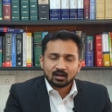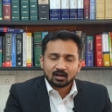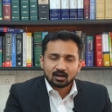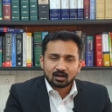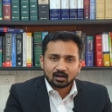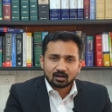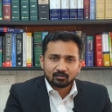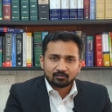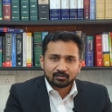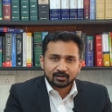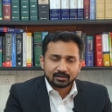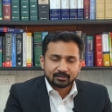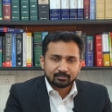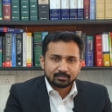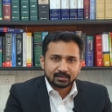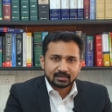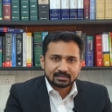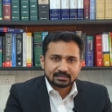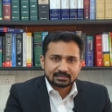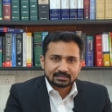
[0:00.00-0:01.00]
uh, one
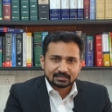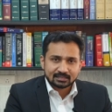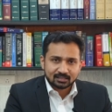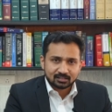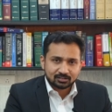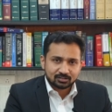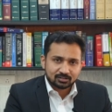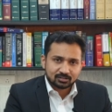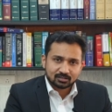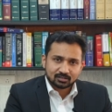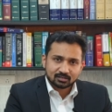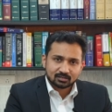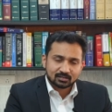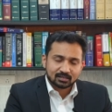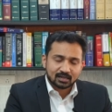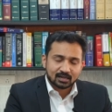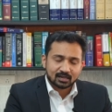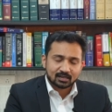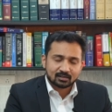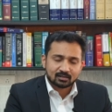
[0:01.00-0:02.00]
may search
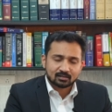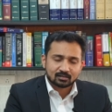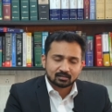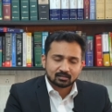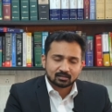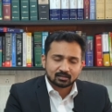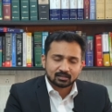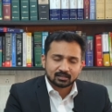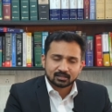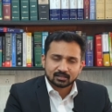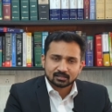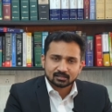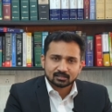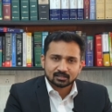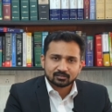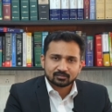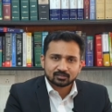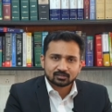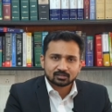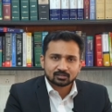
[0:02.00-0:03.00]
that uh, legal
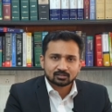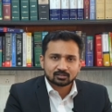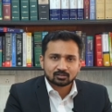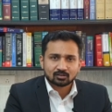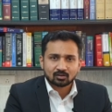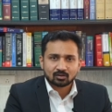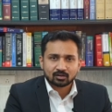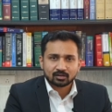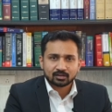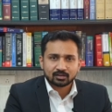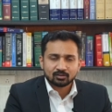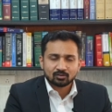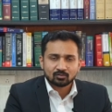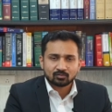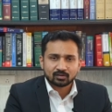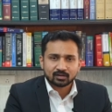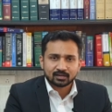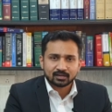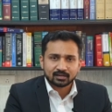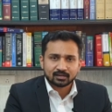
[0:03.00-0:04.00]
services authority
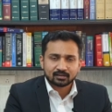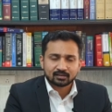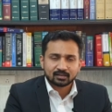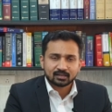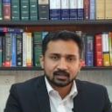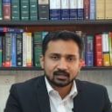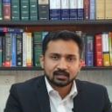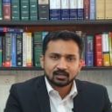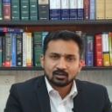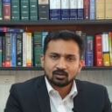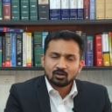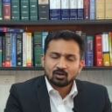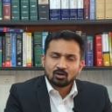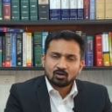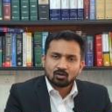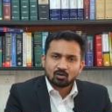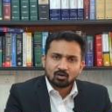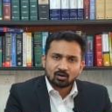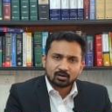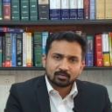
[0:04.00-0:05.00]
over internet
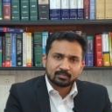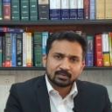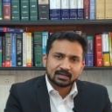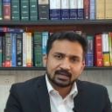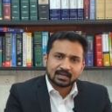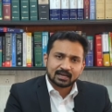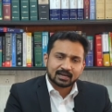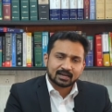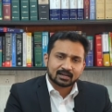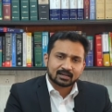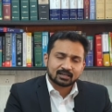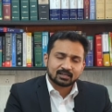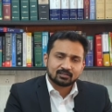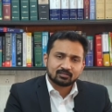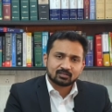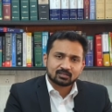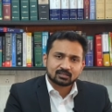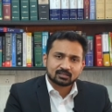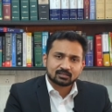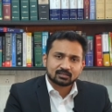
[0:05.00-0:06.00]
or may directly
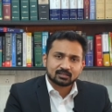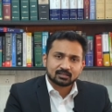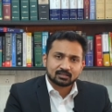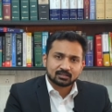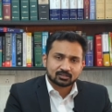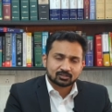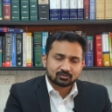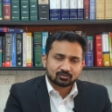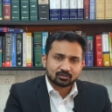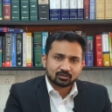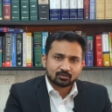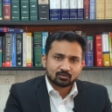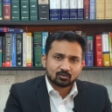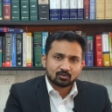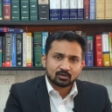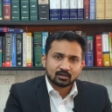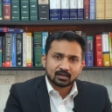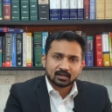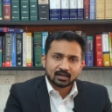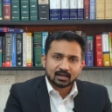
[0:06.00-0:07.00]
visit the district
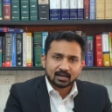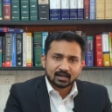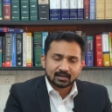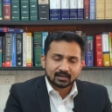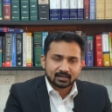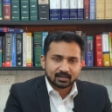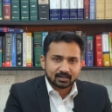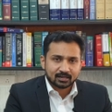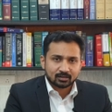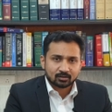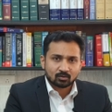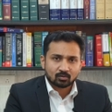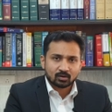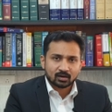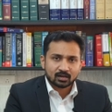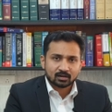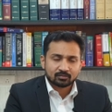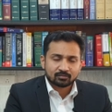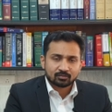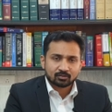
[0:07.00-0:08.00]
court and
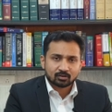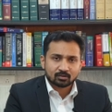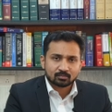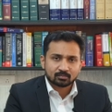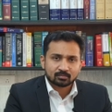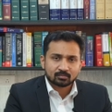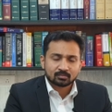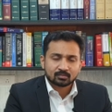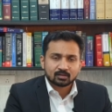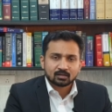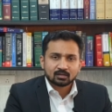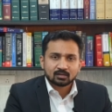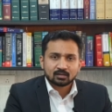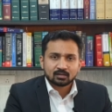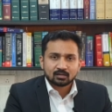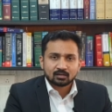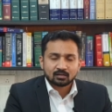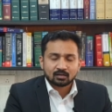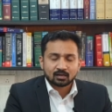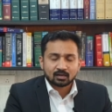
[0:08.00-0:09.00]
inquire from
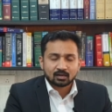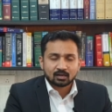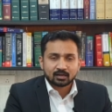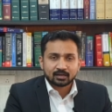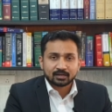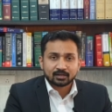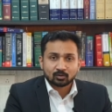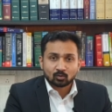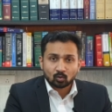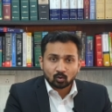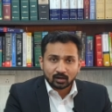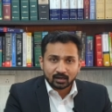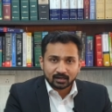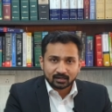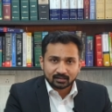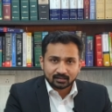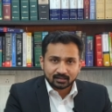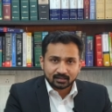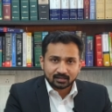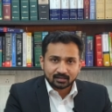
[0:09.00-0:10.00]
uh,
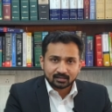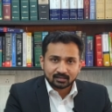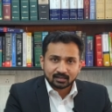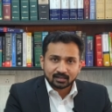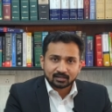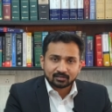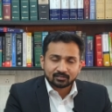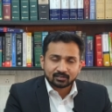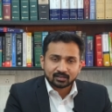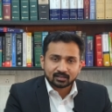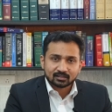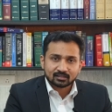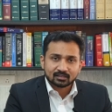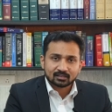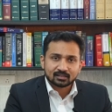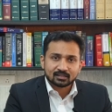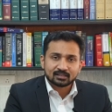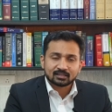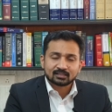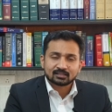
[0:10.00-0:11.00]
inquire there that where the
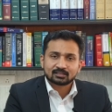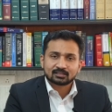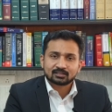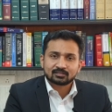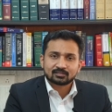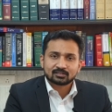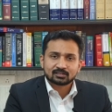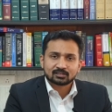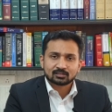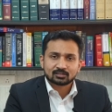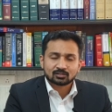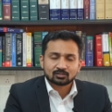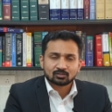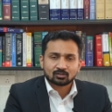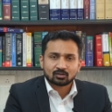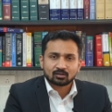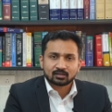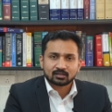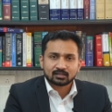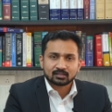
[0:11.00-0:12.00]
legal services
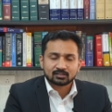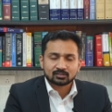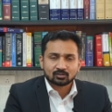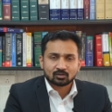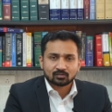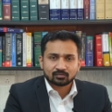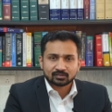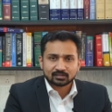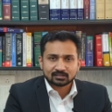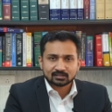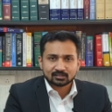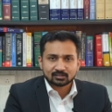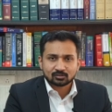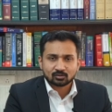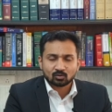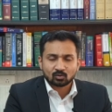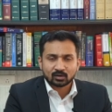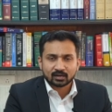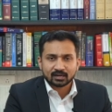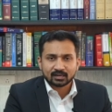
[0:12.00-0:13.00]
authority's office is
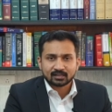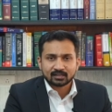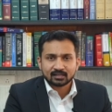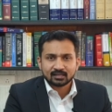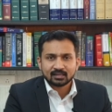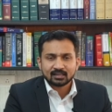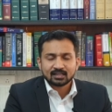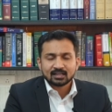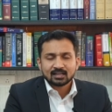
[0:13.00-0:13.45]
located